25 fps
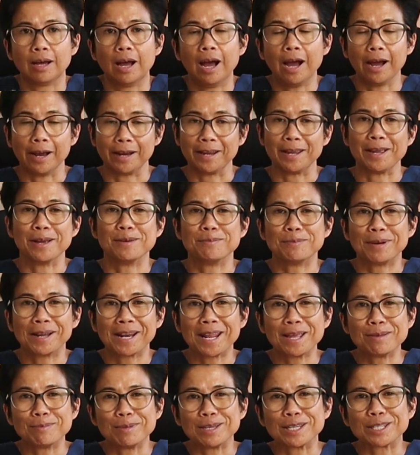Hi, my
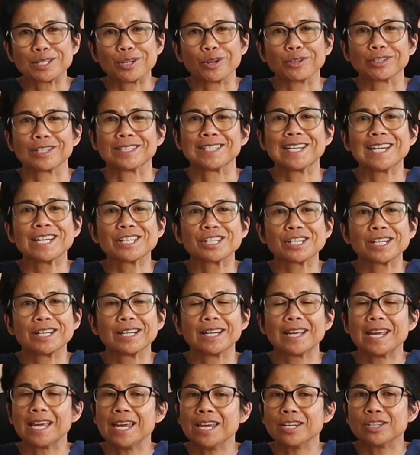name is Dr. Tasha,
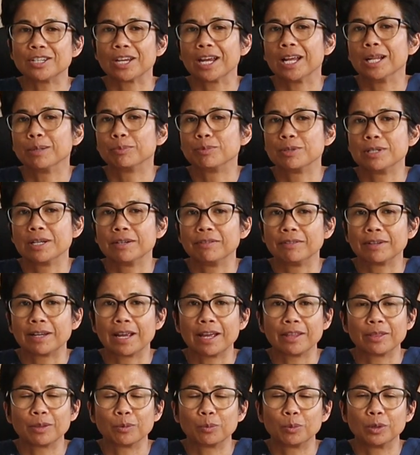here to help you
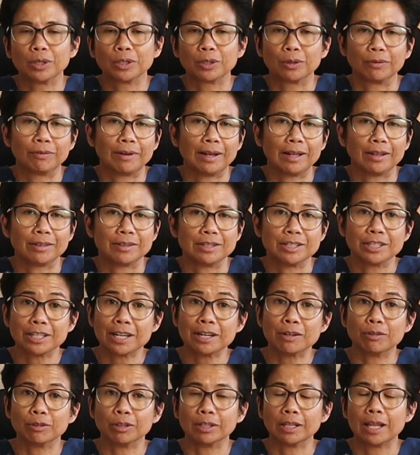navigate the world of health in
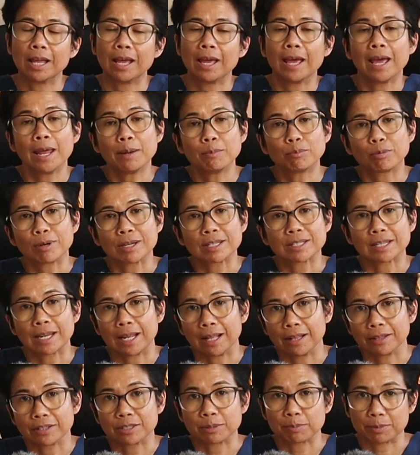general and breast
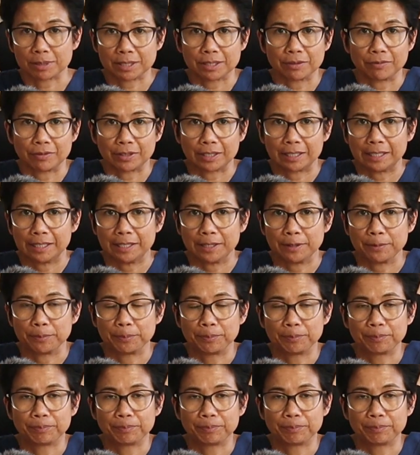health specifically.